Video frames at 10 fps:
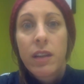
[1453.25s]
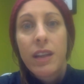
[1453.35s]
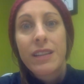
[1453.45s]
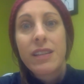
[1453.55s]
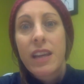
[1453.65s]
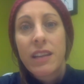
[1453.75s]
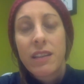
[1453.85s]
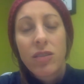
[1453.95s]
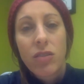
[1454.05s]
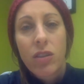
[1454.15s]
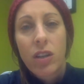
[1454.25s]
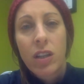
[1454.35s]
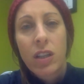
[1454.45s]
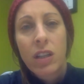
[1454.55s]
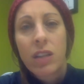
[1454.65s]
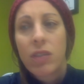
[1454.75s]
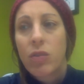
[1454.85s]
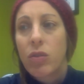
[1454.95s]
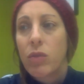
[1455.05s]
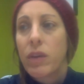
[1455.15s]
extend in your car,
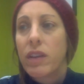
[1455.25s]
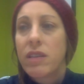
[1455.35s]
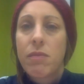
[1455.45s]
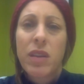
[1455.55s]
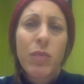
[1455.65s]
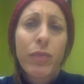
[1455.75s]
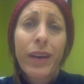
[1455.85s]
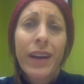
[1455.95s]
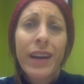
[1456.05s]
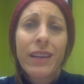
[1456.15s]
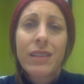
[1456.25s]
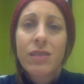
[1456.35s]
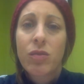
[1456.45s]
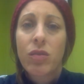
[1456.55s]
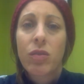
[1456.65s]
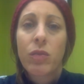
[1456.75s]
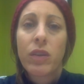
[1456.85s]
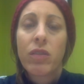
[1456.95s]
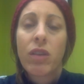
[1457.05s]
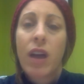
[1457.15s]
or when something breaks, or
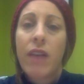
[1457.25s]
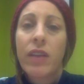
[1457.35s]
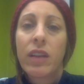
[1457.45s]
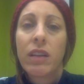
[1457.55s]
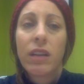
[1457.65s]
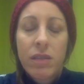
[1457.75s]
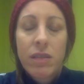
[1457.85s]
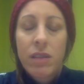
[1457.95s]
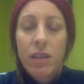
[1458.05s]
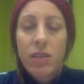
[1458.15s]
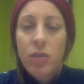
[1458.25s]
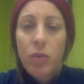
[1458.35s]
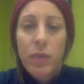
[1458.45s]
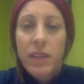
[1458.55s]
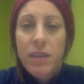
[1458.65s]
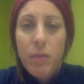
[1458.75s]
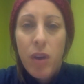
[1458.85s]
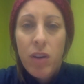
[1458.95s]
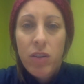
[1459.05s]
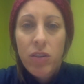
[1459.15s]
when you're having to replace a
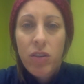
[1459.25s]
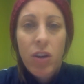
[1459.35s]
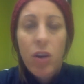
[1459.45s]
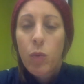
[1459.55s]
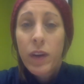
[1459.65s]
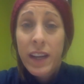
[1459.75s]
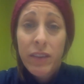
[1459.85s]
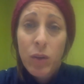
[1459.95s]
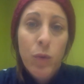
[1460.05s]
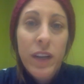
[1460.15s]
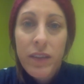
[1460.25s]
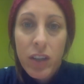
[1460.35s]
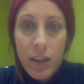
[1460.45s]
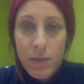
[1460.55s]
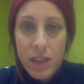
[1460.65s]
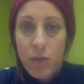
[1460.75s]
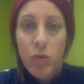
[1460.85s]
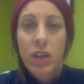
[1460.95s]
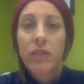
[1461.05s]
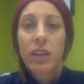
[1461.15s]
part on your car, whatever comes up,
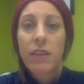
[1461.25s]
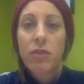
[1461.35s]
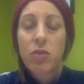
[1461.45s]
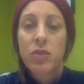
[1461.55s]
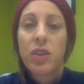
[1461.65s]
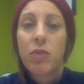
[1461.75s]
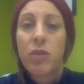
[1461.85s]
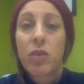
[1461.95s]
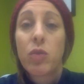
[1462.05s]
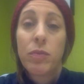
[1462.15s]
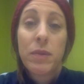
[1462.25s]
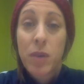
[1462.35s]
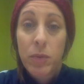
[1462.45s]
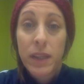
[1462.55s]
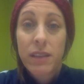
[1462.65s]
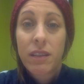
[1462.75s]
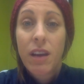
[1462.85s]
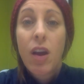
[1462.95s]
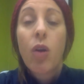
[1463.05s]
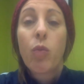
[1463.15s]
whatever life throws at you, there will be moments
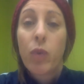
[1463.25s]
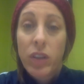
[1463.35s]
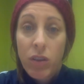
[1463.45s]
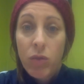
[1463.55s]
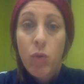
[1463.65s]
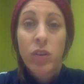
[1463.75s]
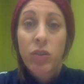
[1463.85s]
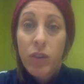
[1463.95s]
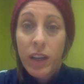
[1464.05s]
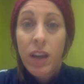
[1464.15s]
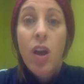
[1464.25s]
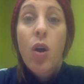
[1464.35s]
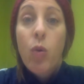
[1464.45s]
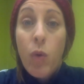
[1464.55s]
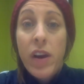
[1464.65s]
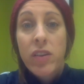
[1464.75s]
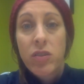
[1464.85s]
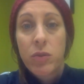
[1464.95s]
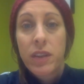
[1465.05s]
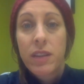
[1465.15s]
when you're wondering why you're
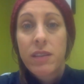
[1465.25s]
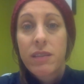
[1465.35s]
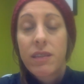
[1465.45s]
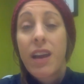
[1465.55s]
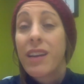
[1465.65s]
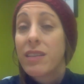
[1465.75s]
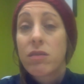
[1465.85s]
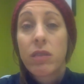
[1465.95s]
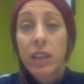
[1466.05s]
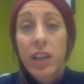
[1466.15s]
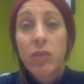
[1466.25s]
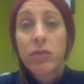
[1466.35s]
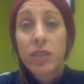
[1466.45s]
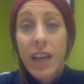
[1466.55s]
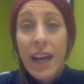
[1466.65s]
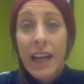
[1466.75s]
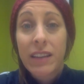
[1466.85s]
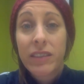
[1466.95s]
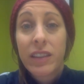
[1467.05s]
doing this. And it's really helpful to have